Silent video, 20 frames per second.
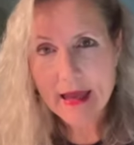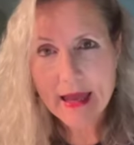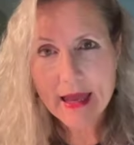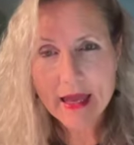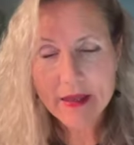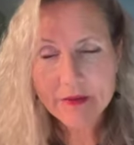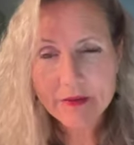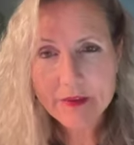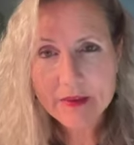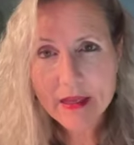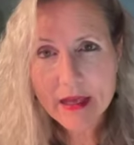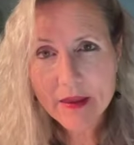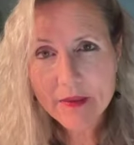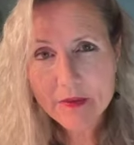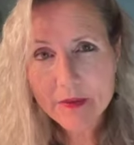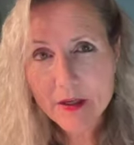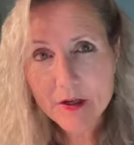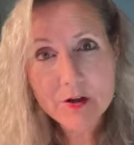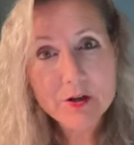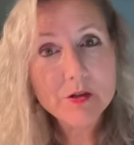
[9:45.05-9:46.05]
And
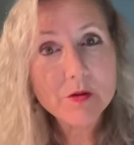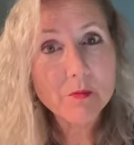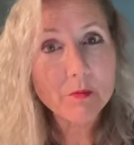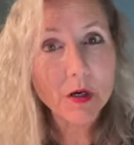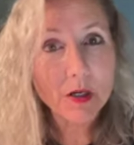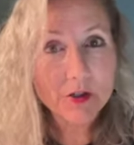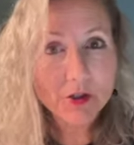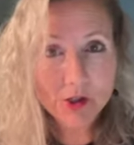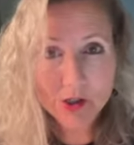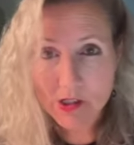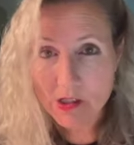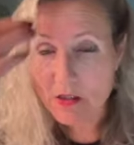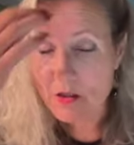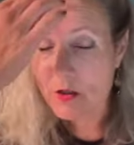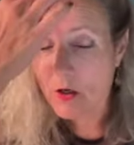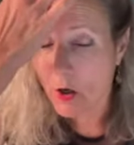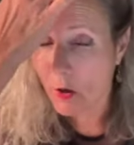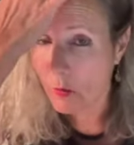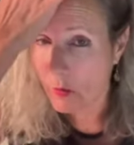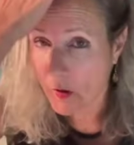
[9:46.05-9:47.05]
then there's Maajid
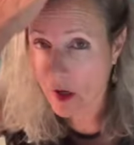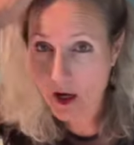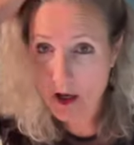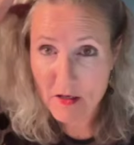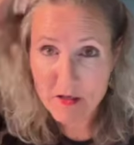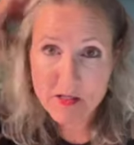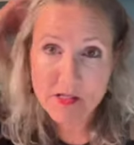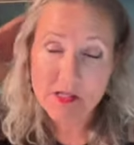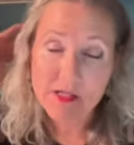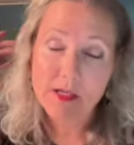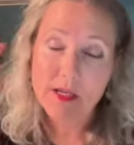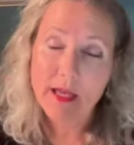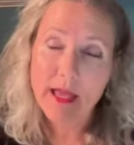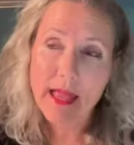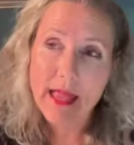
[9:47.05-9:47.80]
Nawaz